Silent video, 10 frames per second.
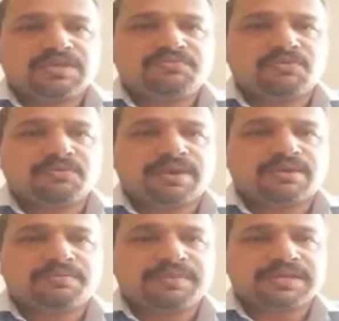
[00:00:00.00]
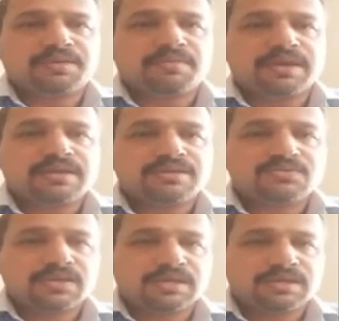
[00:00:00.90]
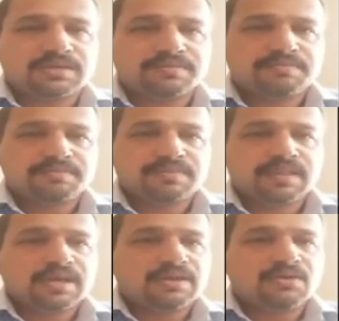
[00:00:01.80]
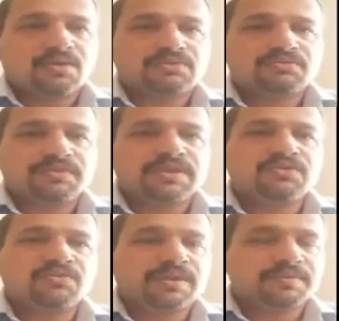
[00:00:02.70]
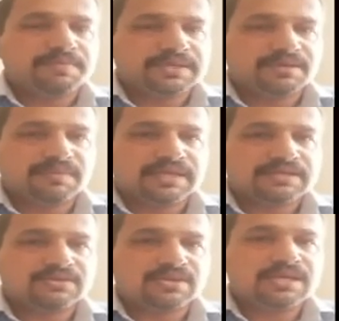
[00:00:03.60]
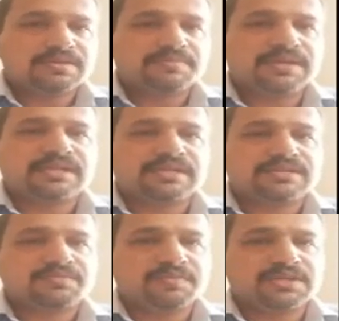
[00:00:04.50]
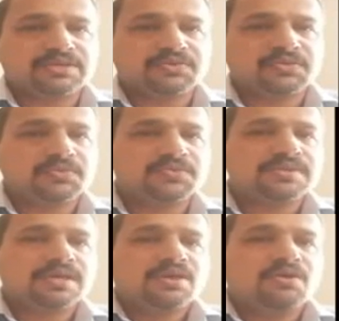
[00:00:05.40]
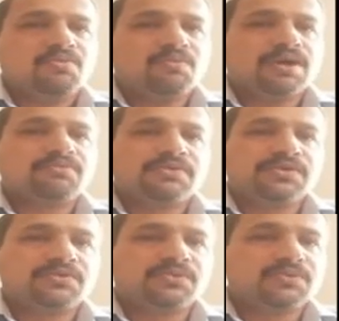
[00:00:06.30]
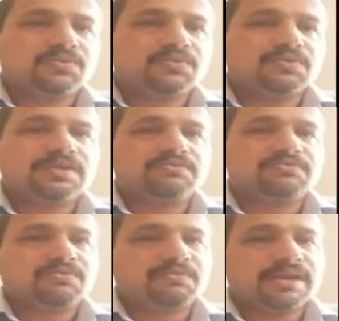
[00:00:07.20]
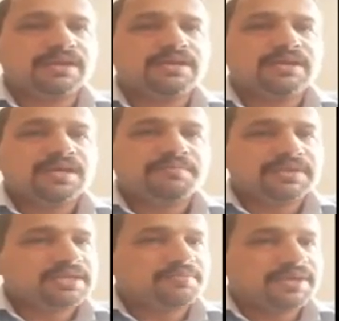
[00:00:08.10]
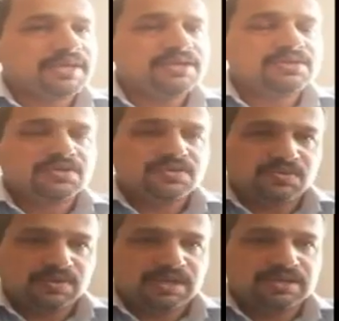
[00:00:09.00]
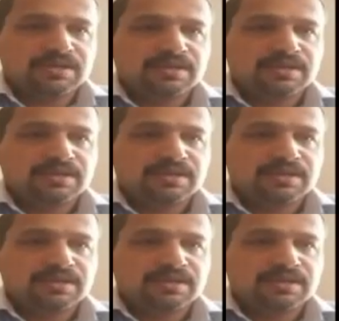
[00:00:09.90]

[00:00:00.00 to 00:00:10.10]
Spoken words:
you were bitten by a snake? Not when you were bitten by a snake, but it is better to use what would you do if you were bitten by a snake.